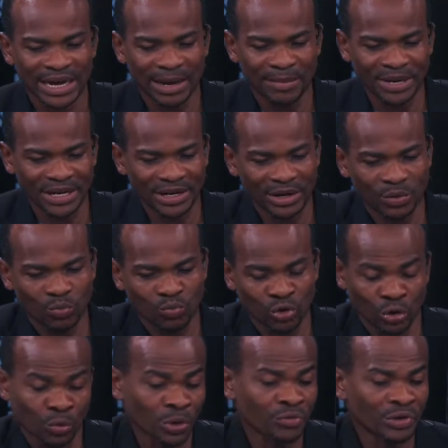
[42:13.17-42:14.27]
I mean,
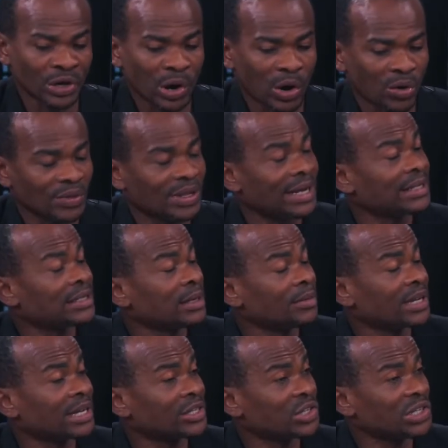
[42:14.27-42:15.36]
you would recall that
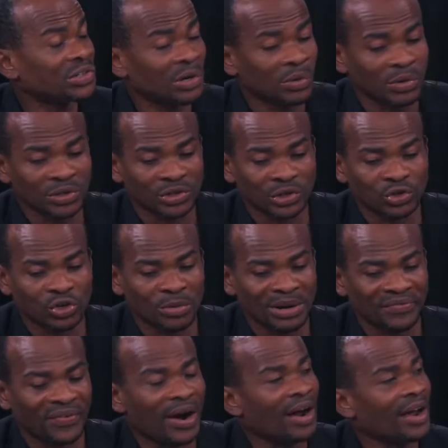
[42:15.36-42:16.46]
the cathedral was destroyed
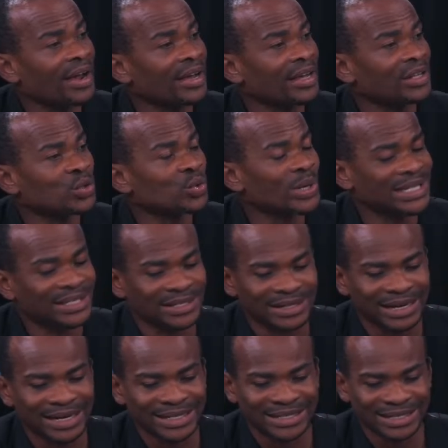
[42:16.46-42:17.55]
by fire in
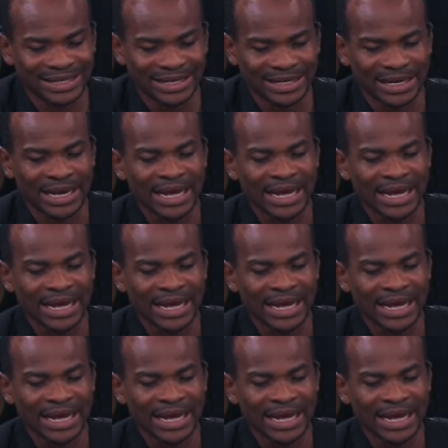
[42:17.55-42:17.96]
2019.